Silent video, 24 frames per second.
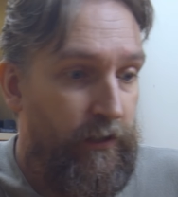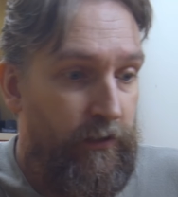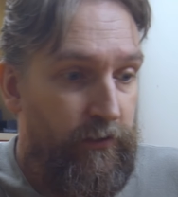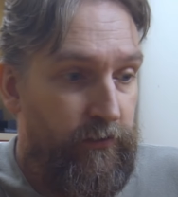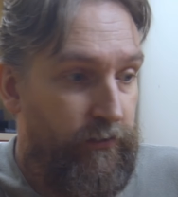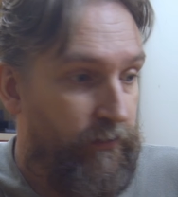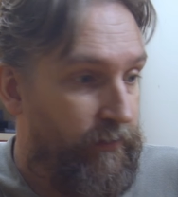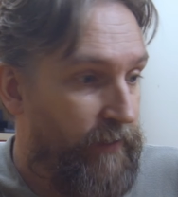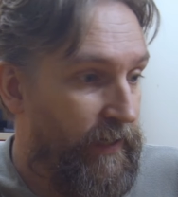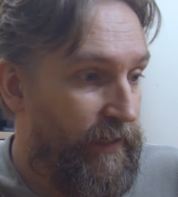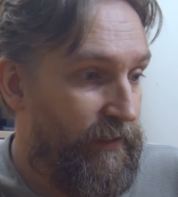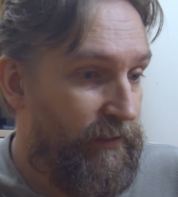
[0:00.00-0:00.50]

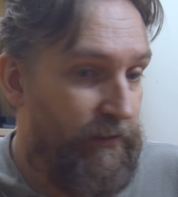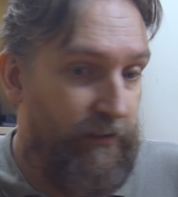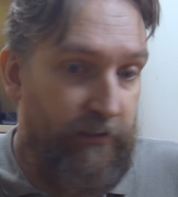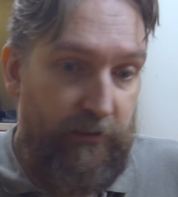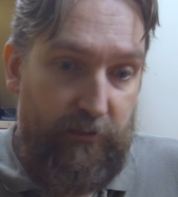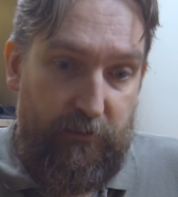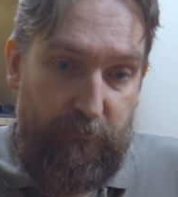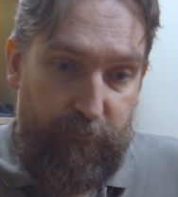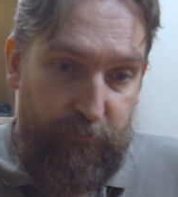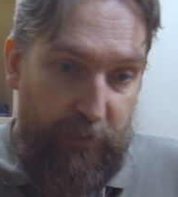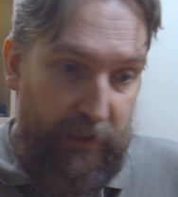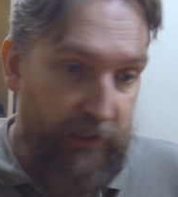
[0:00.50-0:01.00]
So
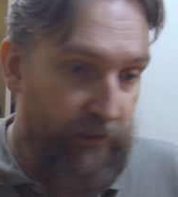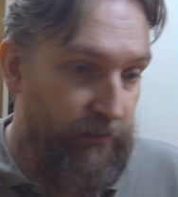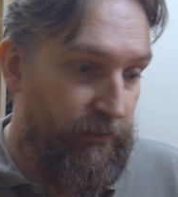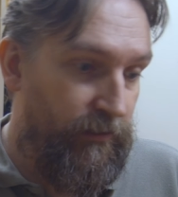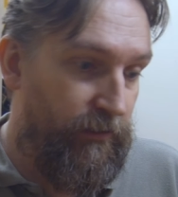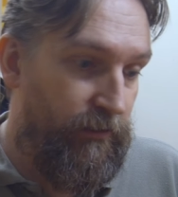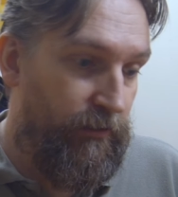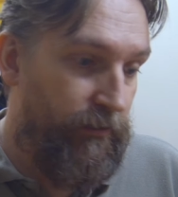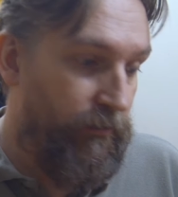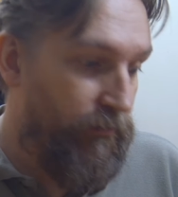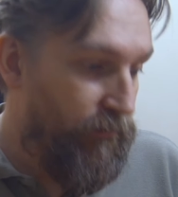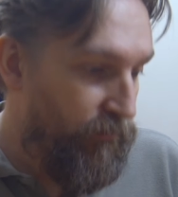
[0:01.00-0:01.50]
that's
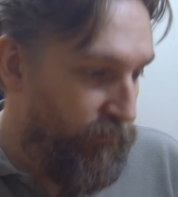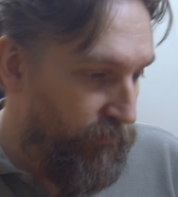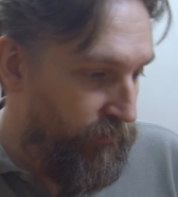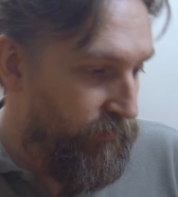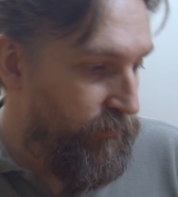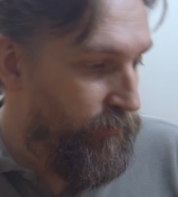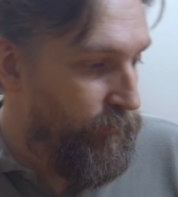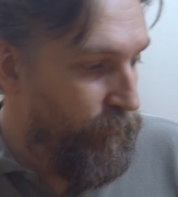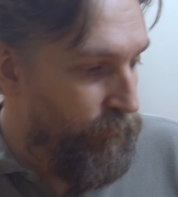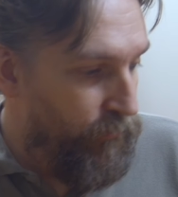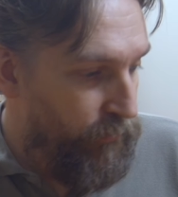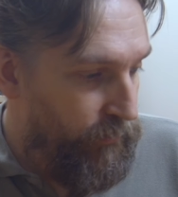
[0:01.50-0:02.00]
basically all the
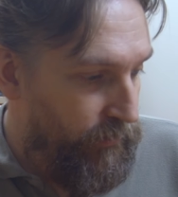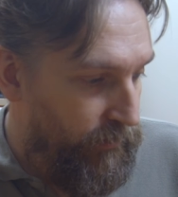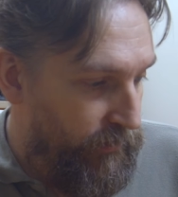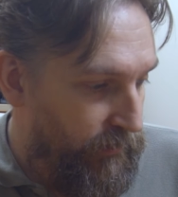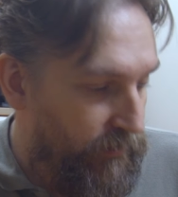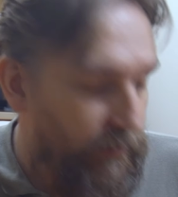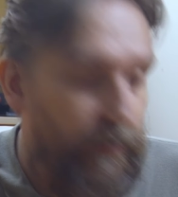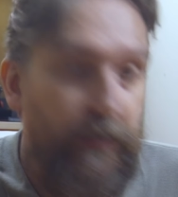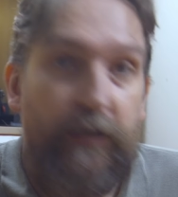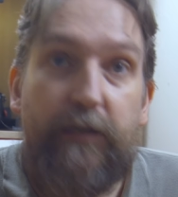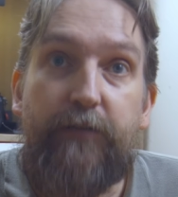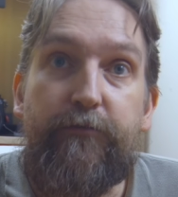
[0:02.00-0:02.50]
solutions
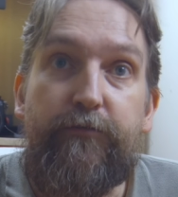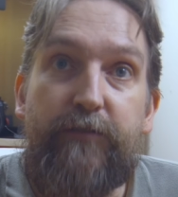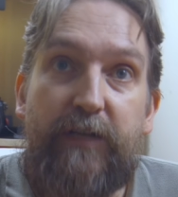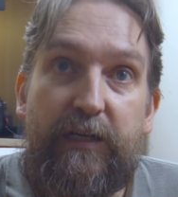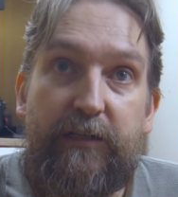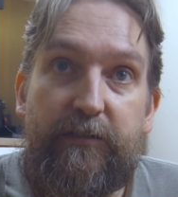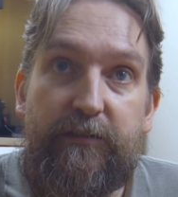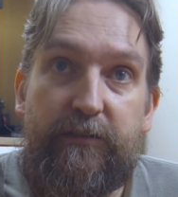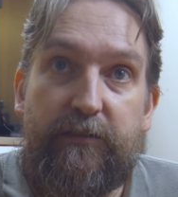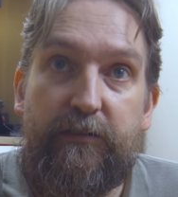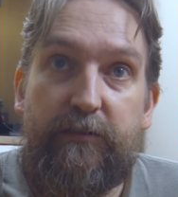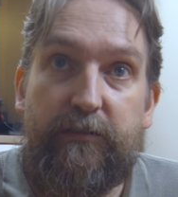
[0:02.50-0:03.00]
that I've
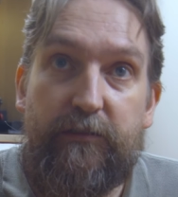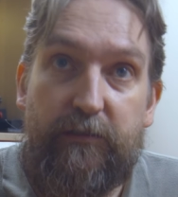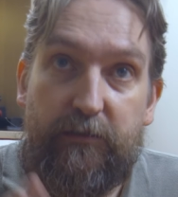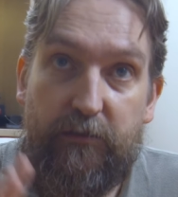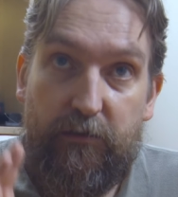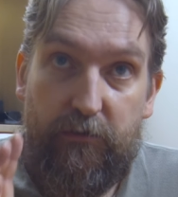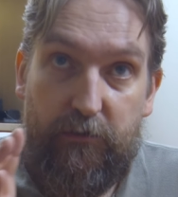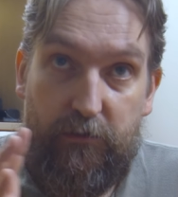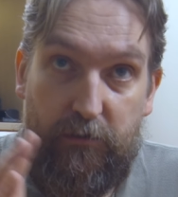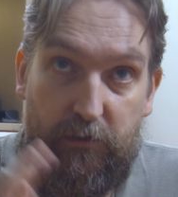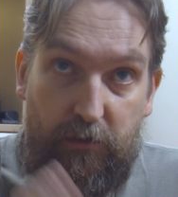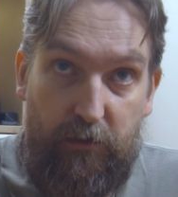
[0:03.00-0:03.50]
tested.
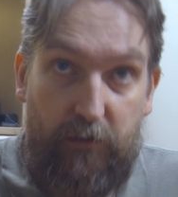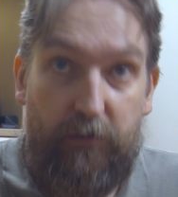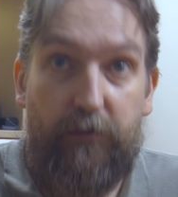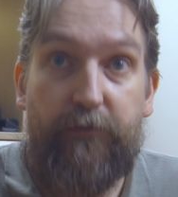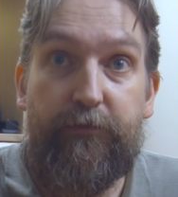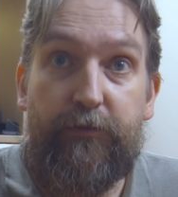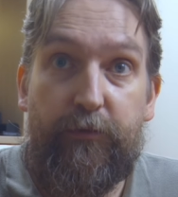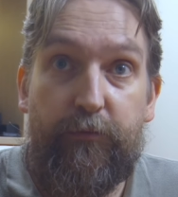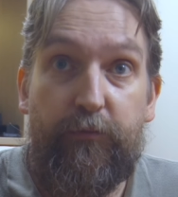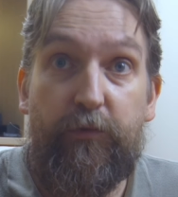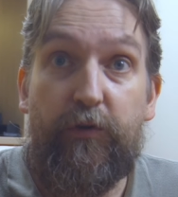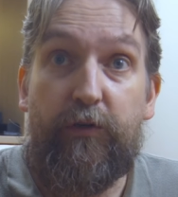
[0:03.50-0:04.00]
All
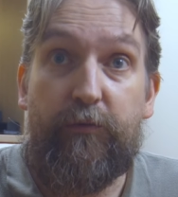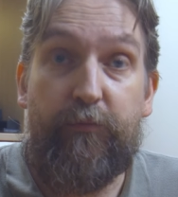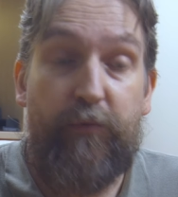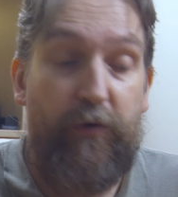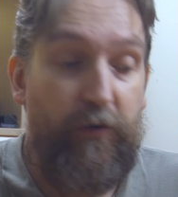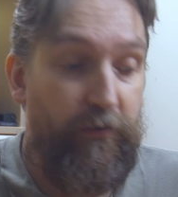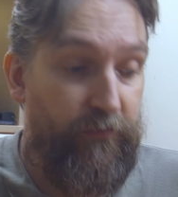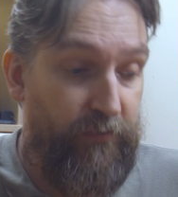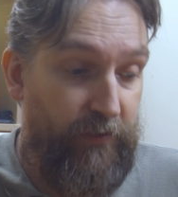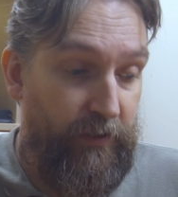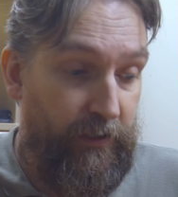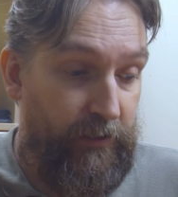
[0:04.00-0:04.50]
of them work
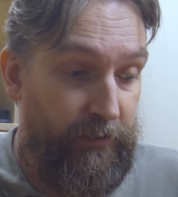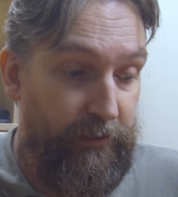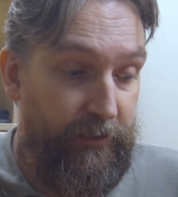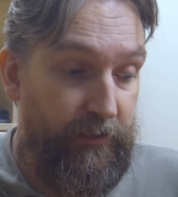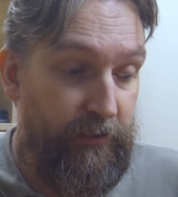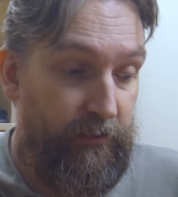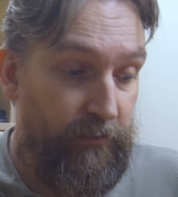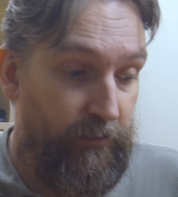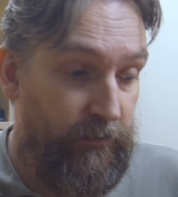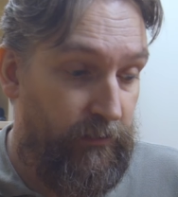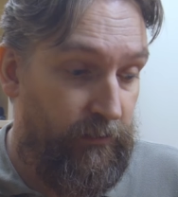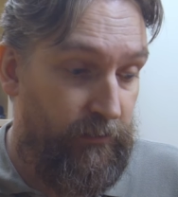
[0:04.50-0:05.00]

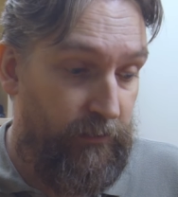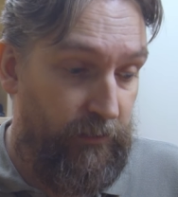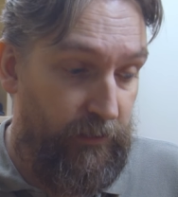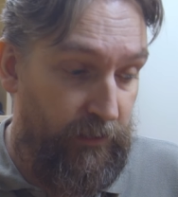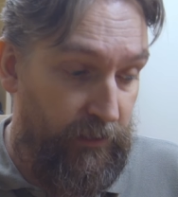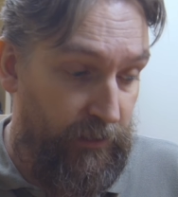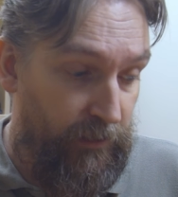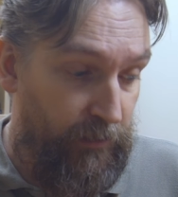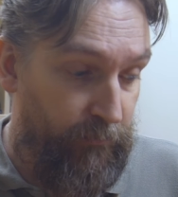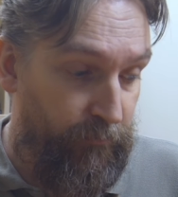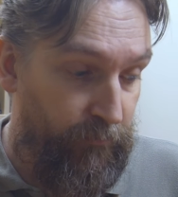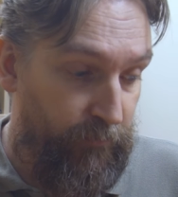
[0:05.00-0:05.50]
perfectly.
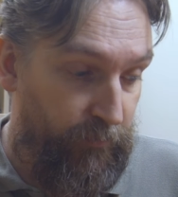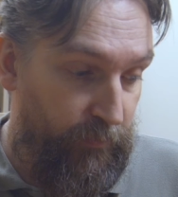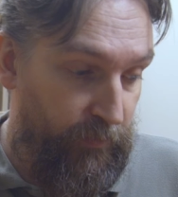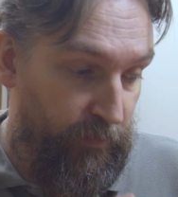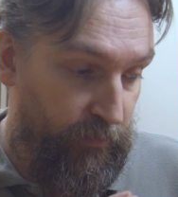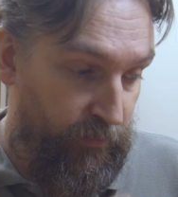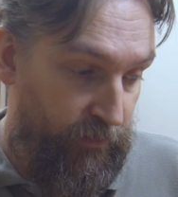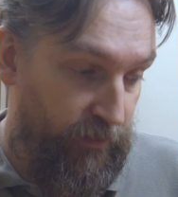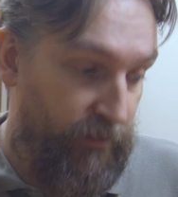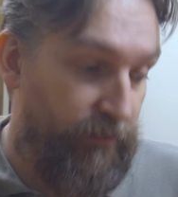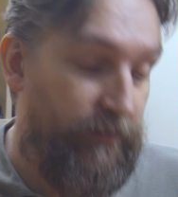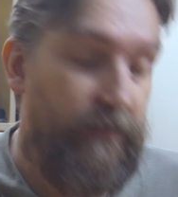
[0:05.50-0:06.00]

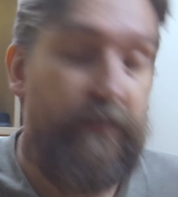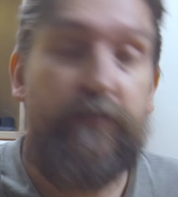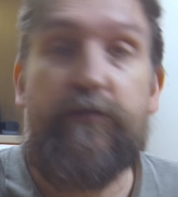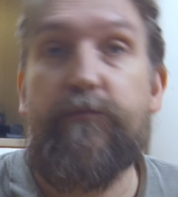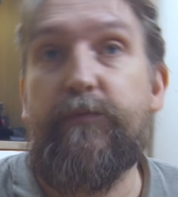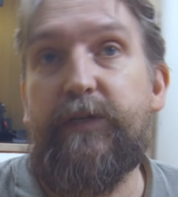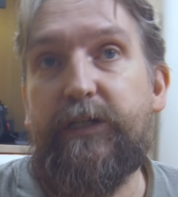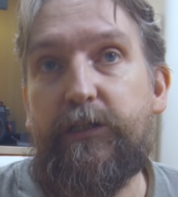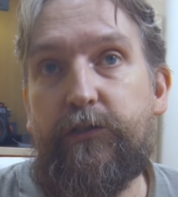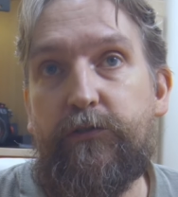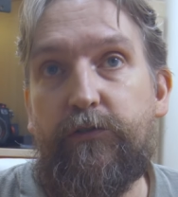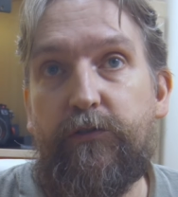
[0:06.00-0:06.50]
You just need to
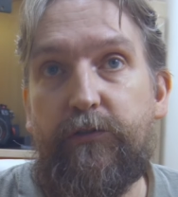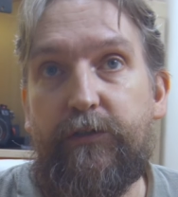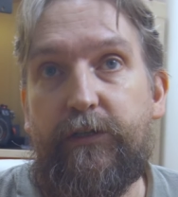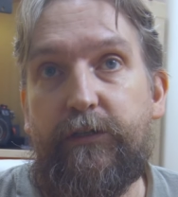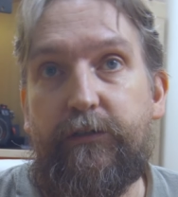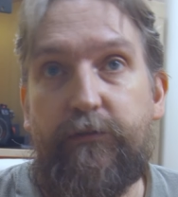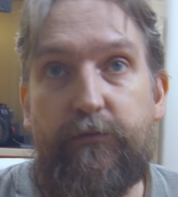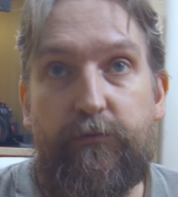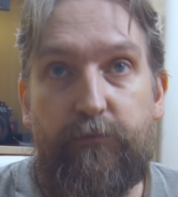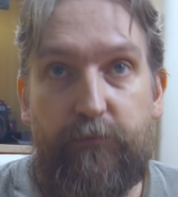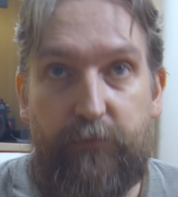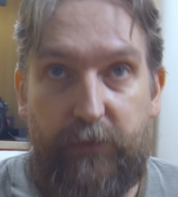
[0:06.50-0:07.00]
make sure
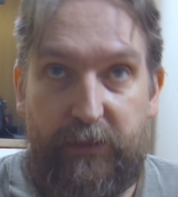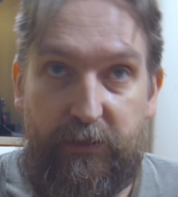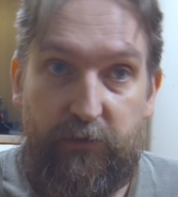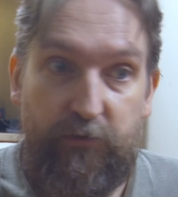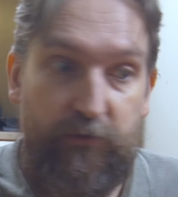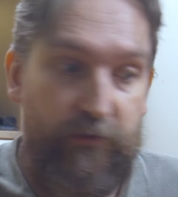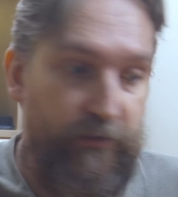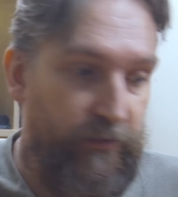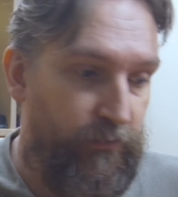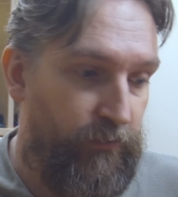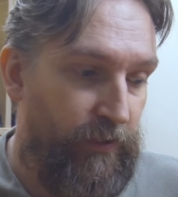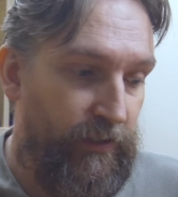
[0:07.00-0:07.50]
that you
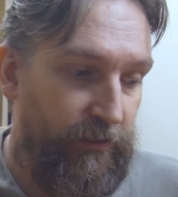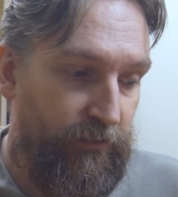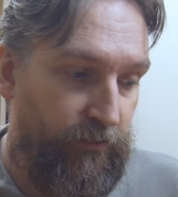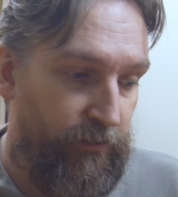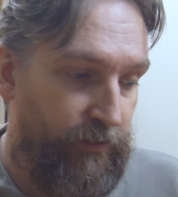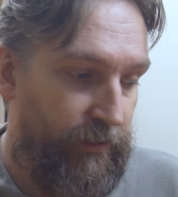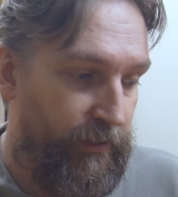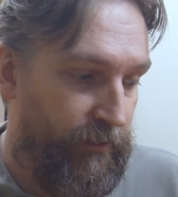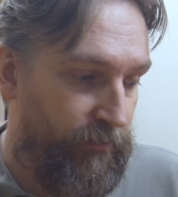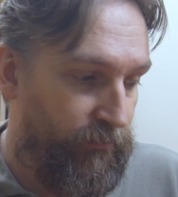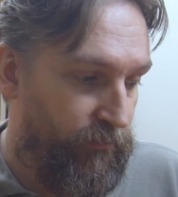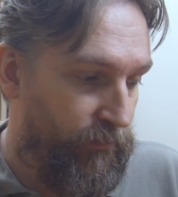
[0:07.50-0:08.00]
use the right
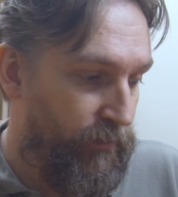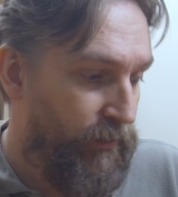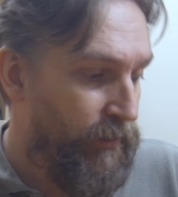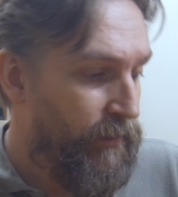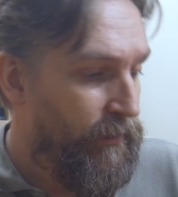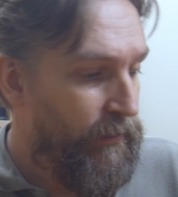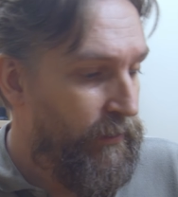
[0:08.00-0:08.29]
connector.